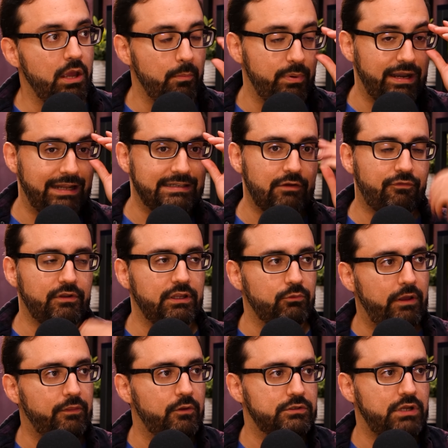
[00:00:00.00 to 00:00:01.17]
but I definitely
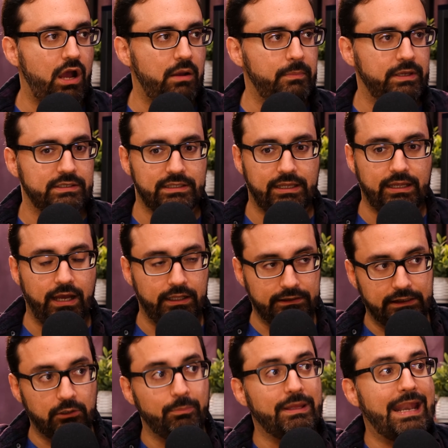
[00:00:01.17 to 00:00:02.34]
read those comics like a
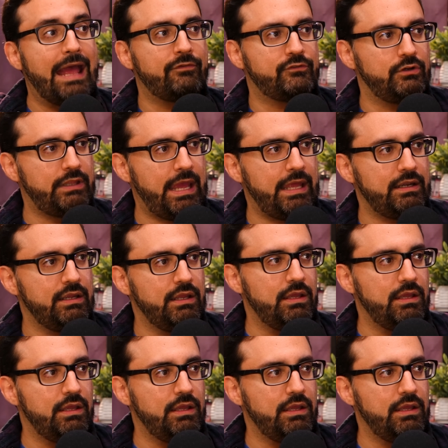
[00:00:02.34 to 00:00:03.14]
little bit after that.